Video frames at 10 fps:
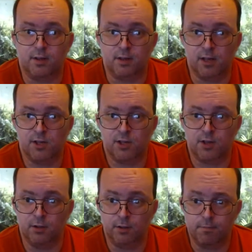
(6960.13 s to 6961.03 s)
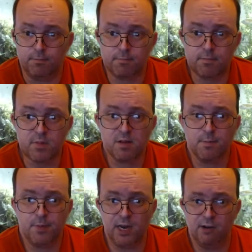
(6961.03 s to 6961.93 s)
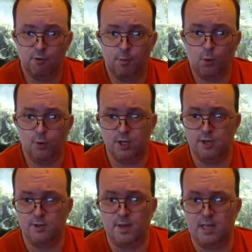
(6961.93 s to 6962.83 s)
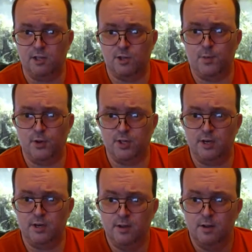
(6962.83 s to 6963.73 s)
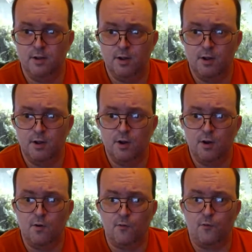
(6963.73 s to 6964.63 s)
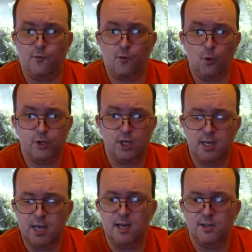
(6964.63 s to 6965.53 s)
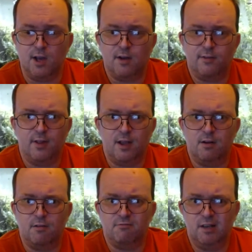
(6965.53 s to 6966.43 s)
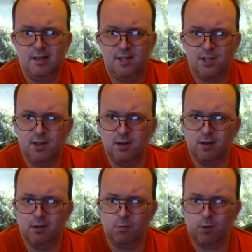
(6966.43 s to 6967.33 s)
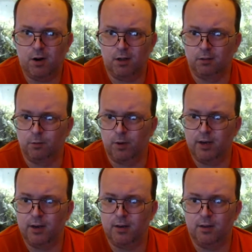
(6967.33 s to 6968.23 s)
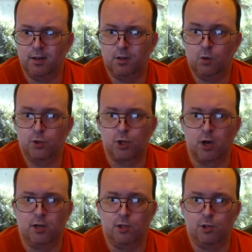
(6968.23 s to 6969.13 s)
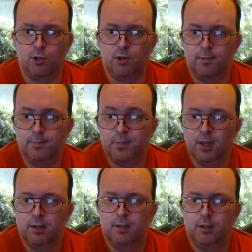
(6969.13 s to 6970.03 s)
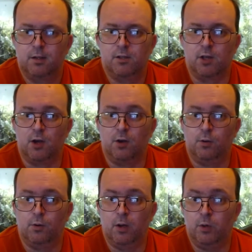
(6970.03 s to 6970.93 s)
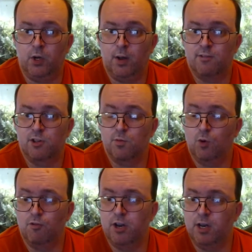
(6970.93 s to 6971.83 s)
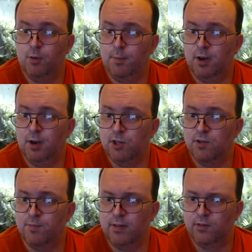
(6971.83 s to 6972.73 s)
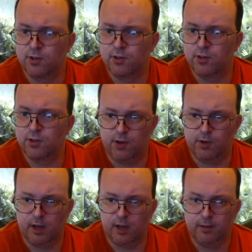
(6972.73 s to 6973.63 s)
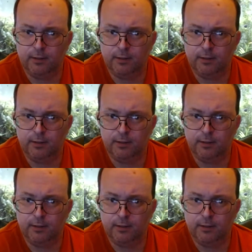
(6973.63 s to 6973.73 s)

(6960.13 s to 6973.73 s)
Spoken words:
they're still being reported as being spotted 40 years after they got released into the wild when then the law changed. So yeah, we do have a small breeding population of panthers in the UK,